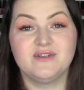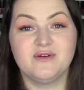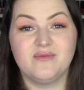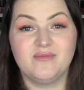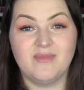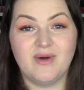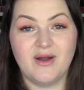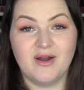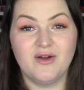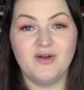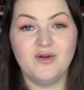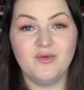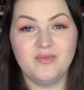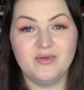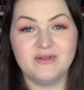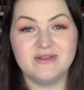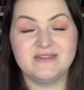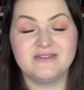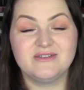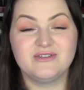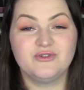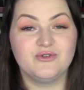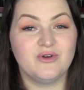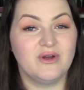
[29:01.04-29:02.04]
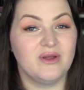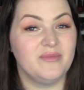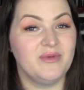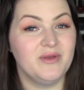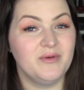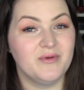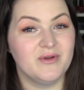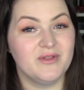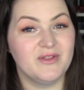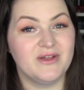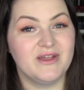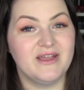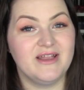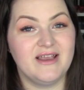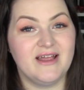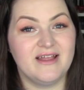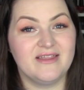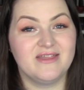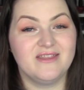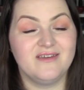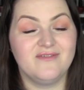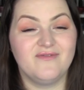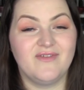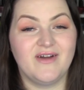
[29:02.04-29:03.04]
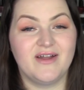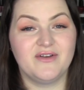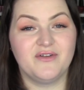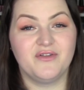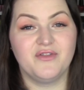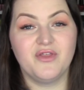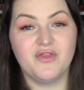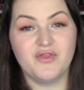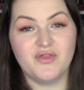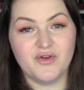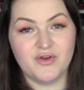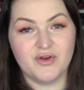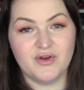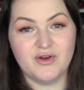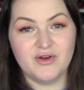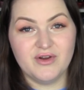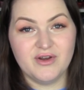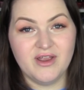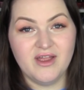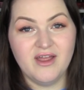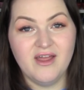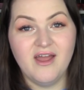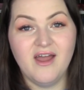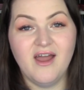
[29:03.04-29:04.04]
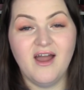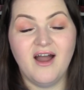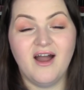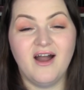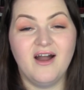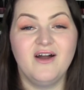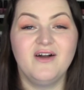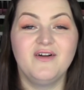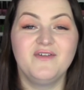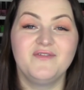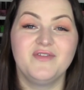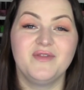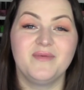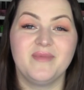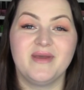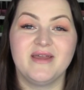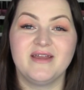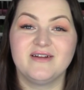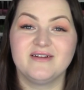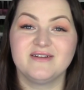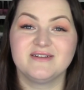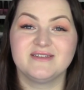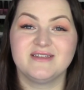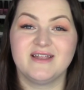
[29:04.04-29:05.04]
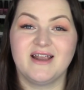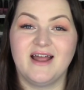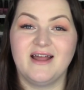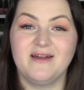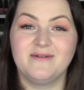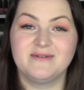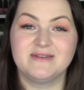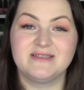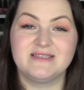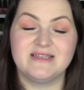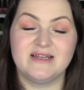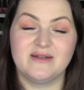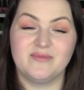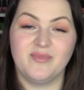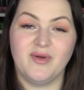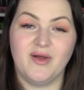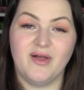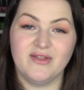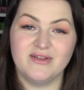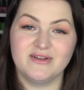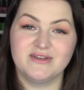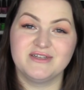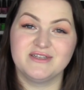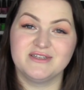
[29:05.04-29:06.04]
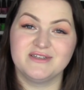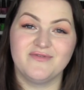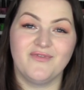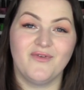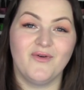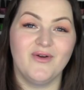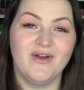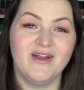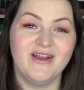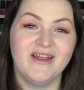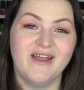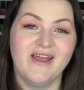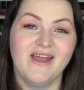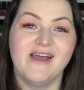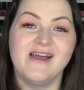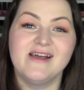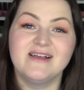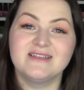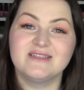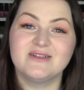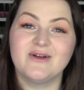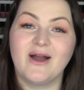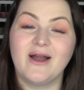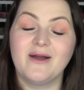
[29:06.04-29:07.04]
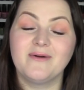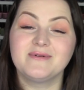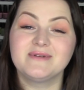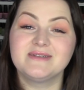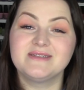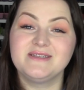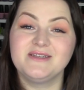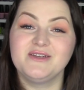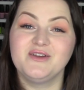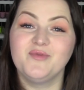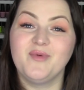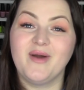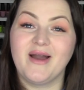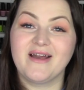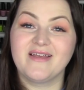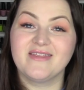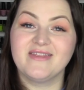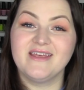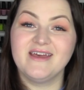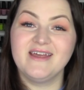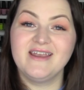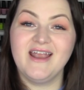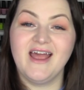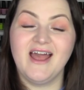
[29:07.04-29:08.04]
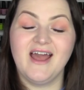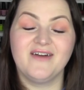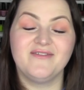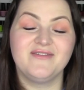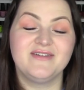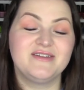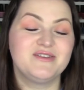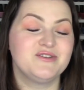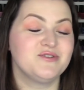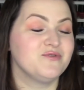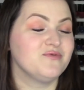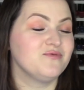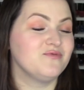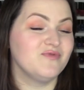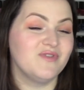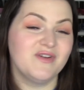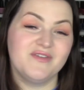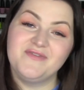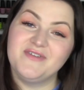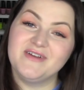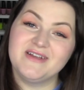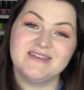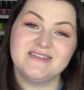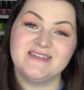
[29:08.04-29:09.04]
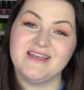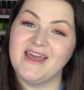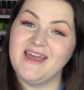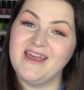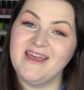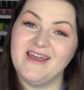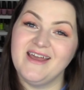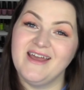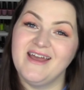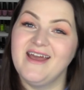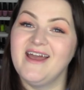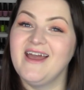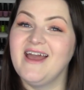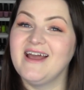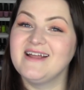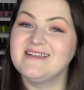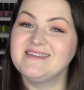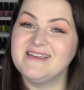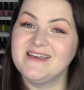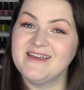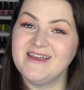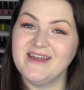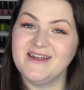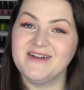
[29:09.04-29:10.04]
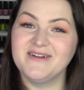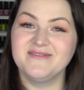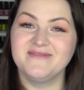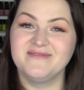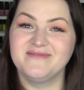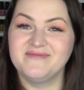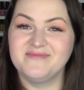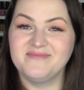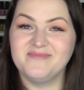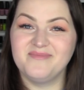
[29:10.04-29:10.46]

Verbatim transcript: tomorrow. Please join me. We're looking at the final third of the makers that I was sent polishes for. So I will see you back then. Have a terrific day and take care.